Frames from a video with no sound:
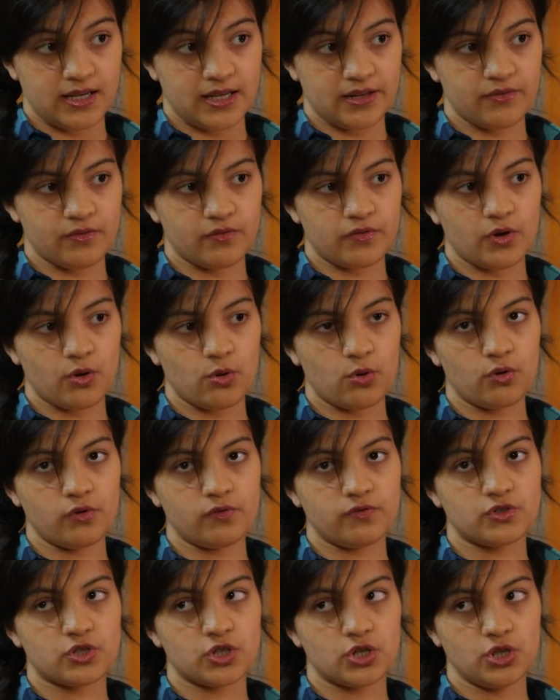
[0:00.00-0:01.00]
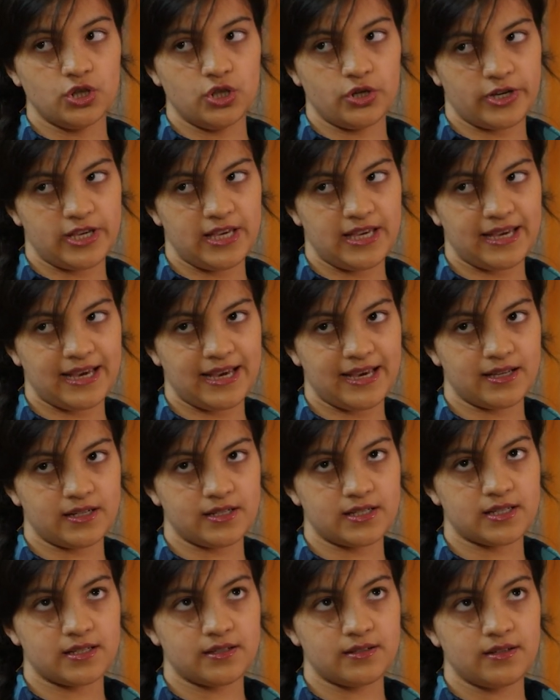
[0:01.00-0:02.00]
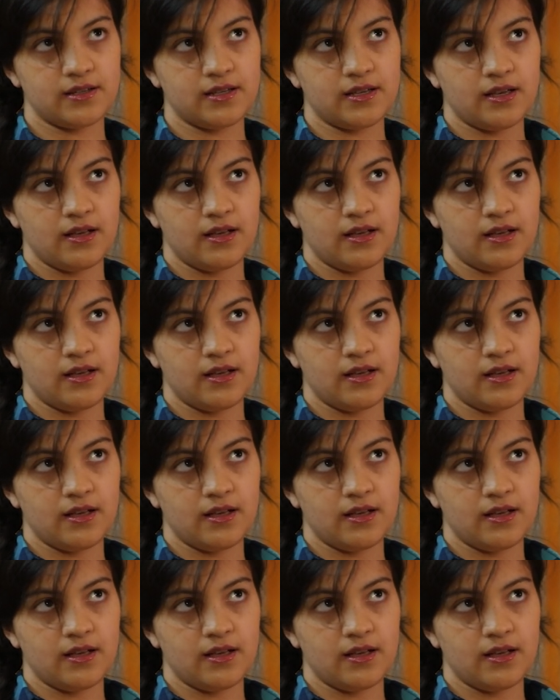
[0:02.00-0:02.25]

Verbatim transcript: involved looking at